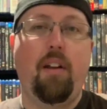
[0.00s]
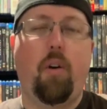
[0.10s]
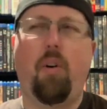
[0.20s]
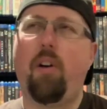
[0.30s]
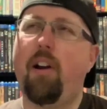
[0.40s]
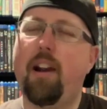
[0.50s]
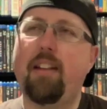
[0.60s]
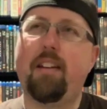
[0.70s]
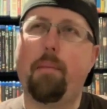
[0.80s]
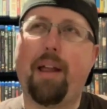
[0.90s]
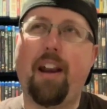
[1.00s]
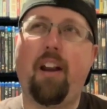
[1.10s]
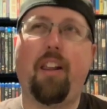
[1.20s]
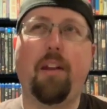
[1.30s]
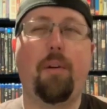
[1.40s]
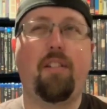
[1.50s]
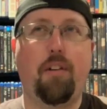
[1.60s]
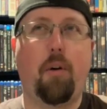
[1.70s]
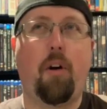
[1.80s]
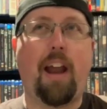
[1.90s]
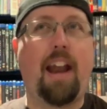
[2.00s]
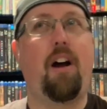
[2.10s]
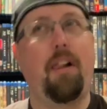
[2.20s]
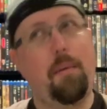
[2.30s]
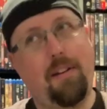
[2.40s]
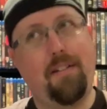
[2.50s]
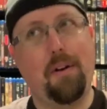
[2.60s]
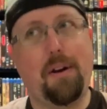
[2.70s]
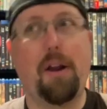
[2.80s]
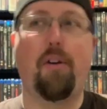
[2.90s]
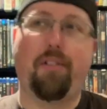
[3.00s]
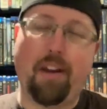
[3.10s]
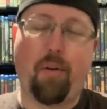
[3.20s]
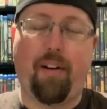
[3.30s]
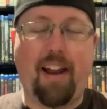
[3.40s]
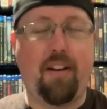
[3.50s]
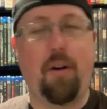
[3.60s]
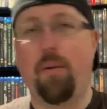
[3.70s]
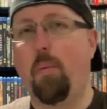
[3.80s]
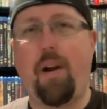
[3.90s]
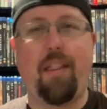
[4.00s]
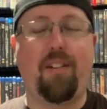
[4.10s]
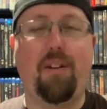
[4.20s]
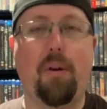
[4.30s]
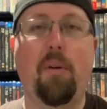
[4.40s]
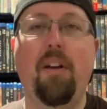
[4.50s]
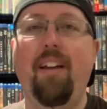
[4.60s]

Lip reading: or it's in the Planet Hollywood store at Hollywood Studios in Orlando. One of the two.